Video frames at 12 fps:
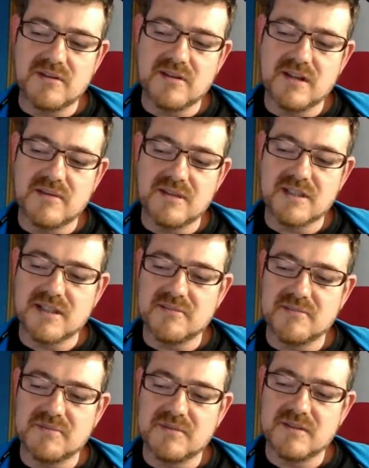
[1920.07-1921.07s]

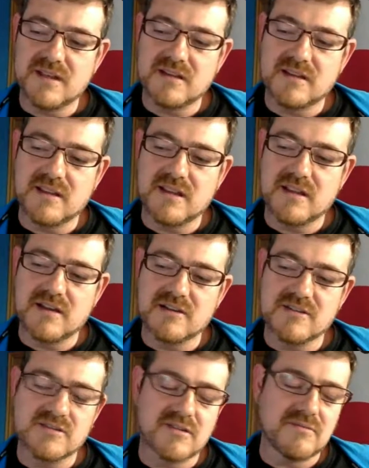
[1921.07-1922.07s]
JavaScript that the
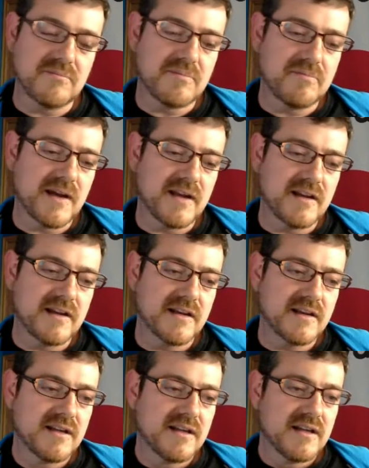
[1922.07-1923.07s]
Clojure
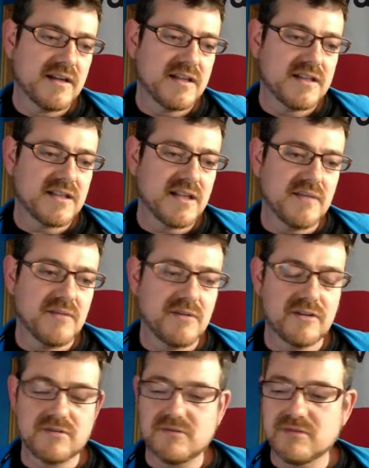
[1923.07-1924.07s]
compiler is
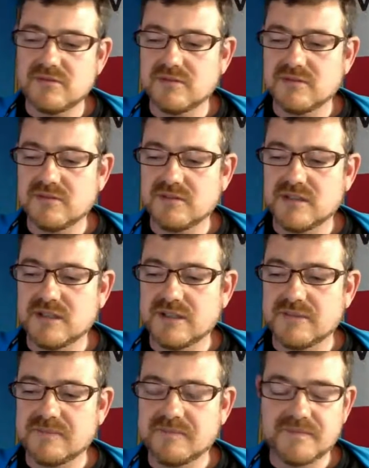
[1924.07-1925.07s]
able to
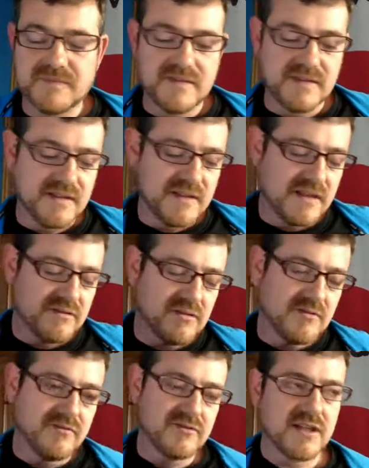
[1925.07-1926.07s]

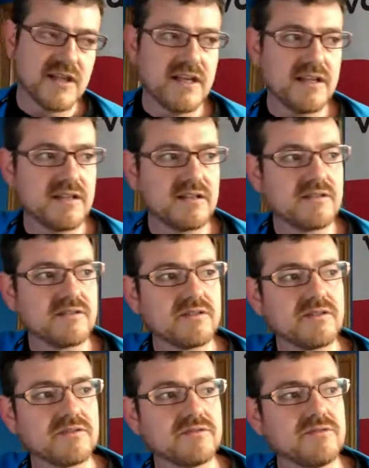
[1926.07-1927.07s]
obfuscate it
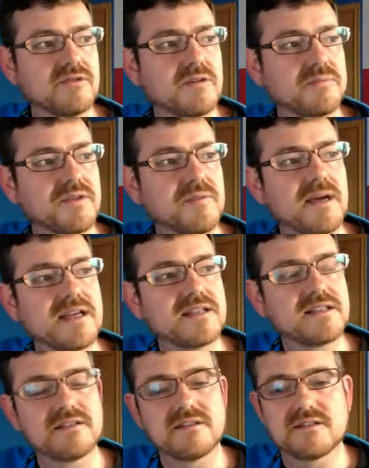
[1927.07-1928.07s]
or to
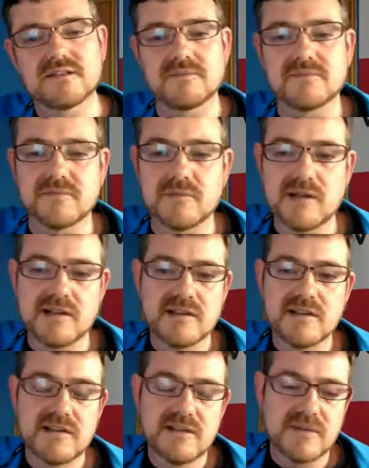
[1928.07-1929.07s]
optimize some way,
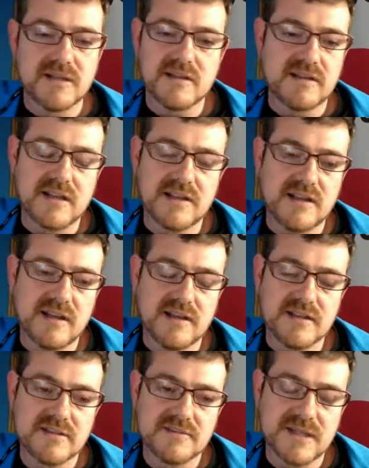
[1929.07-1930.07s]
but nothing
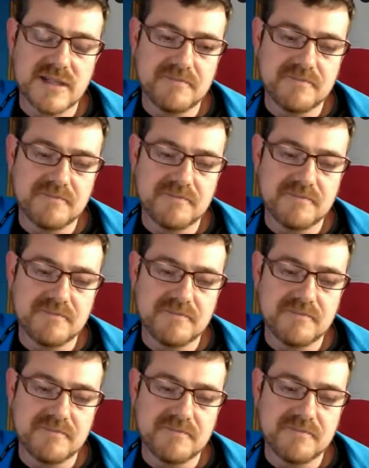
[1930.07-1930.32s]
else. Yeah.